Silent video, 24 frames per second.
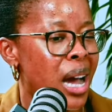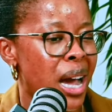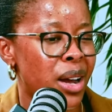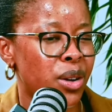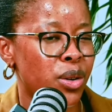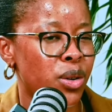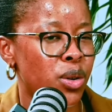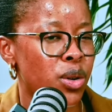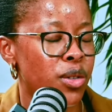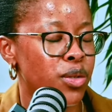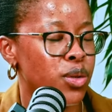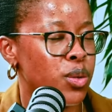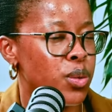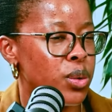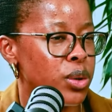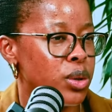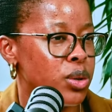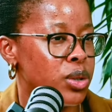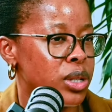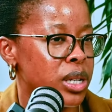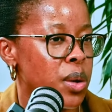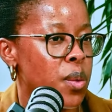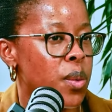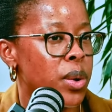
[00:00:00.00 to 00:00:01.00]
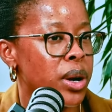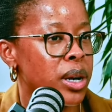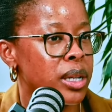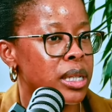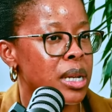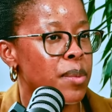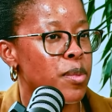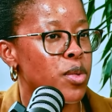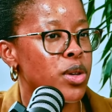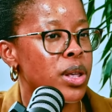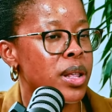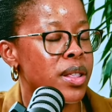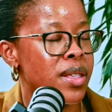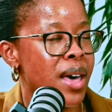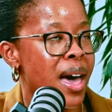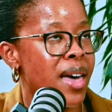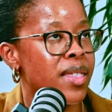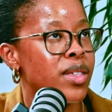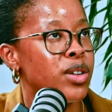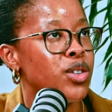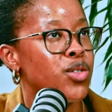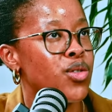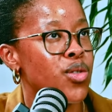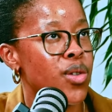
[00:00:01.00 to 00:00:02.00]
I don't know if you were to say, what are some of the
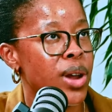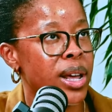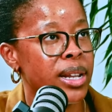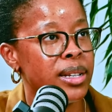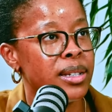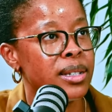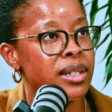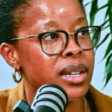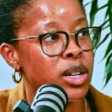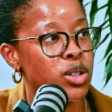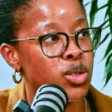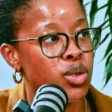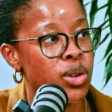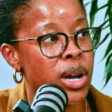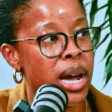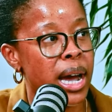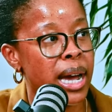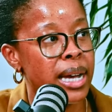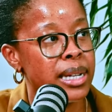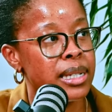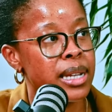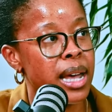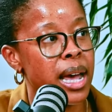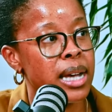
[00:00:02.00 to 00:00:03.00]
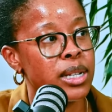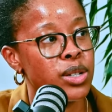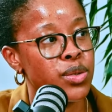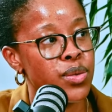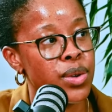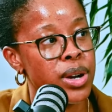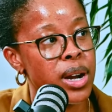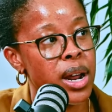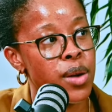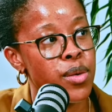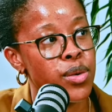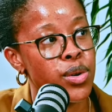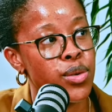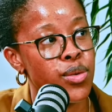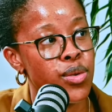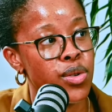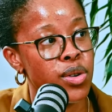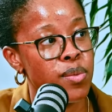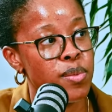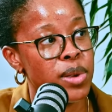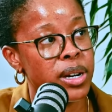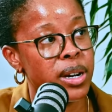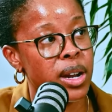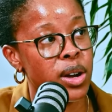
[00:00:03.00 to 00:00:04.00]
other trends that you guys as REDi
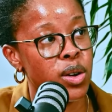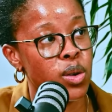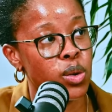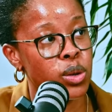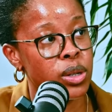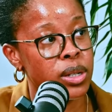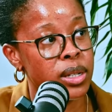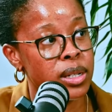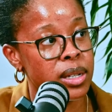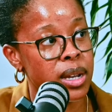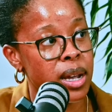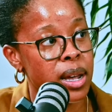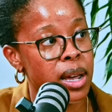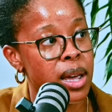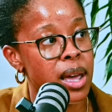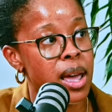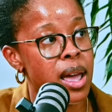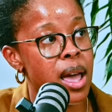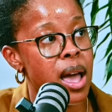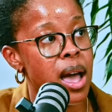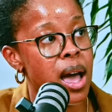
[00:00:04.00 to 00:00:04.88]
Recruitment are noticing